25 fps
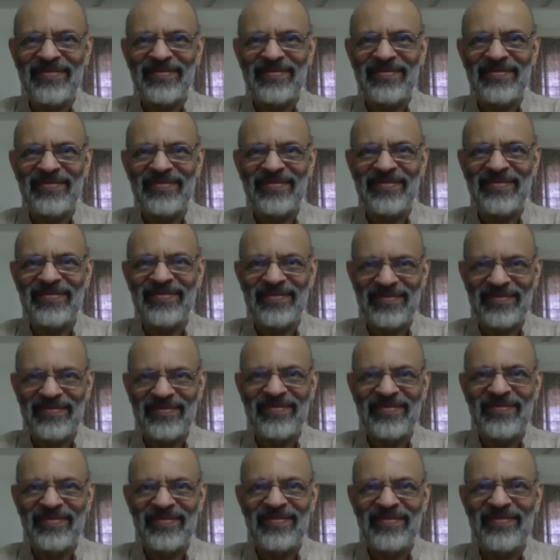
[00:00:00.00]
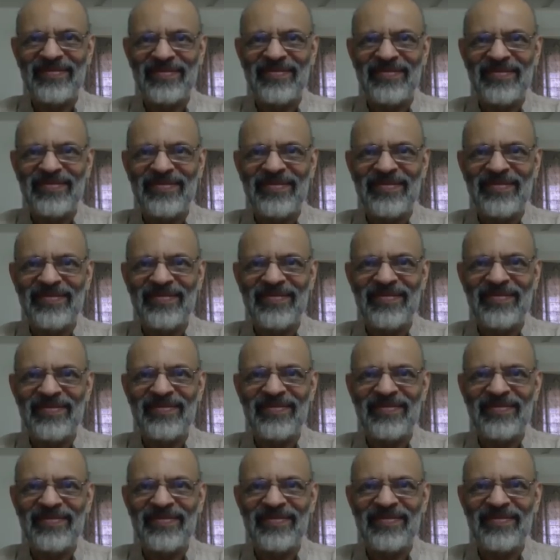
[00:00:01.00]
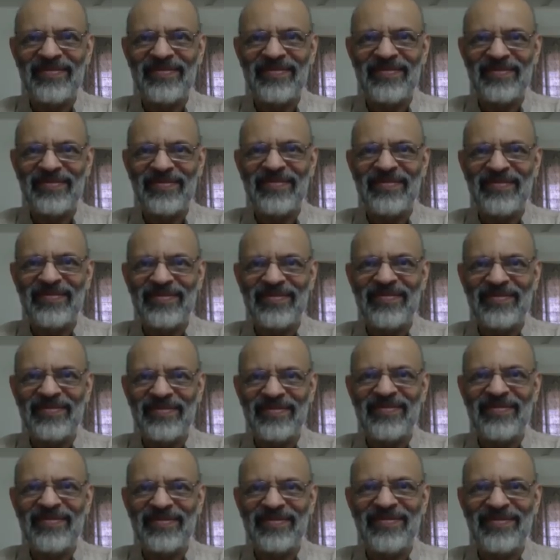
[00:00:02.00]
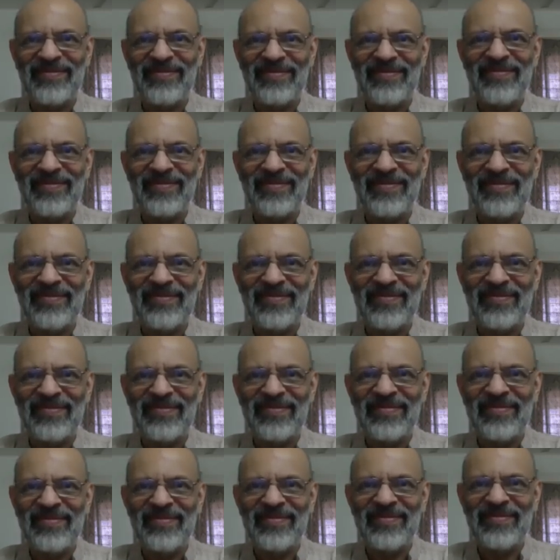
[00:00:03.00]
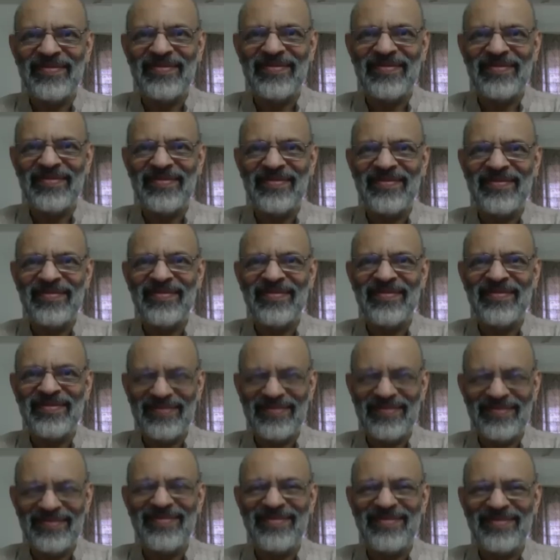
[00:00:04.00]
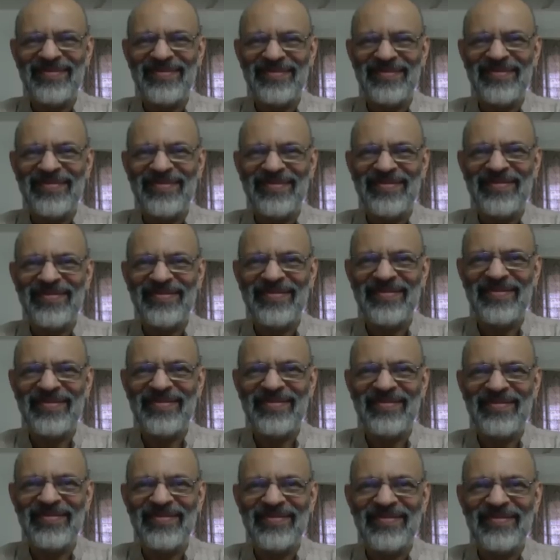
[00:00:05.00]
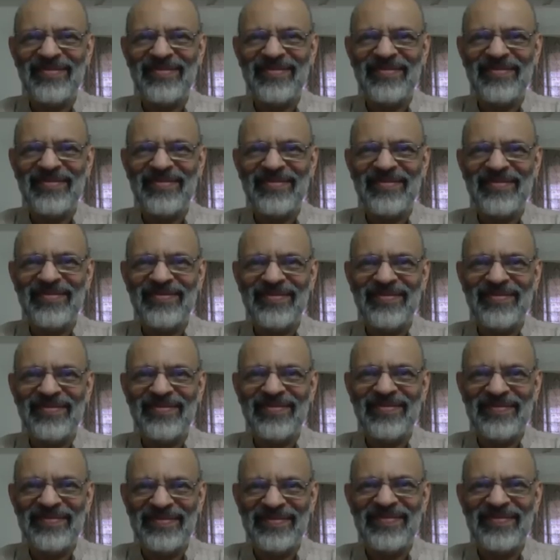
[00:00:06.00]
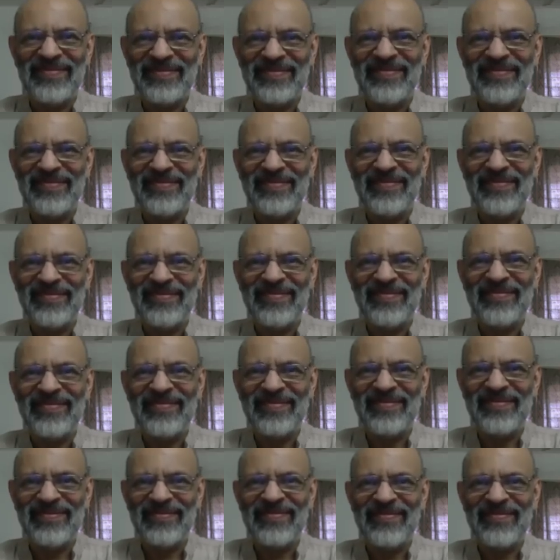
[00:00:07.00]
(not speaking)